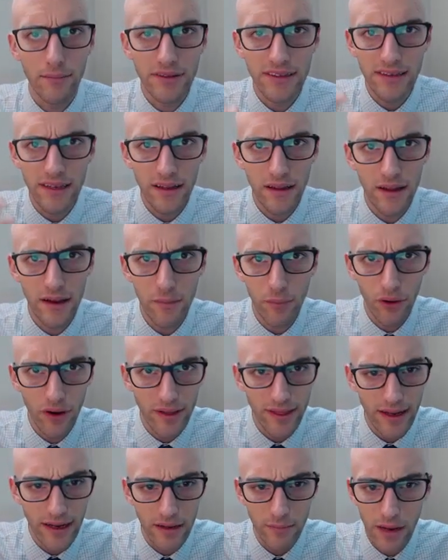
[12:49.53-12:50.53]
still an
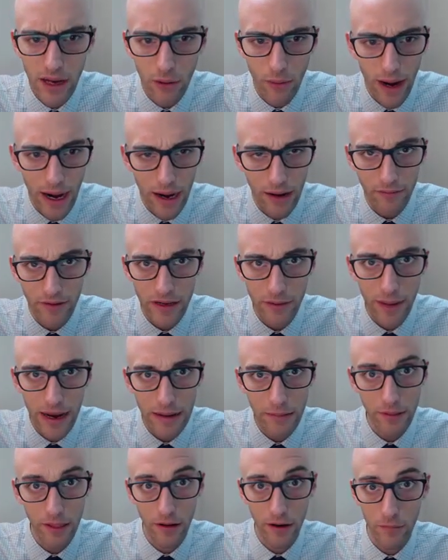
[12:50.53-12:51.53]
important thing to be aware of. And you
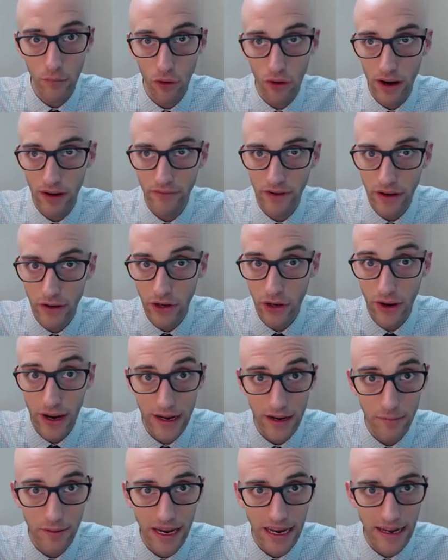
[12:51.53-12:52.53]
might learn more if you do
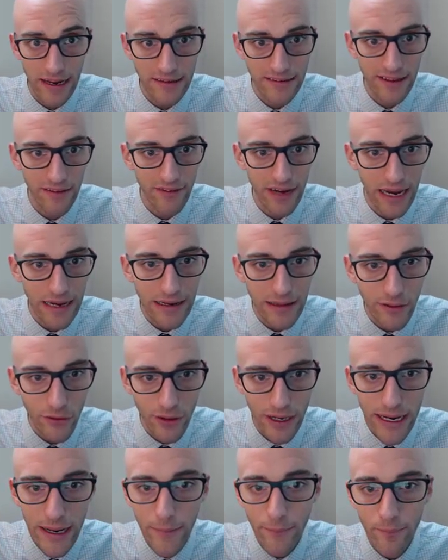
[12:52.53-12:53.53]
end up taking
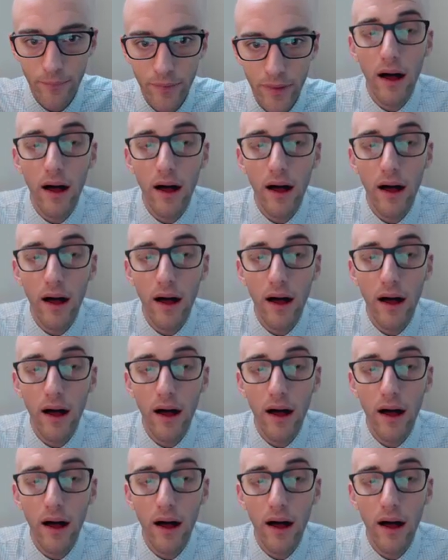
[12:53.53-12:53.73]
793.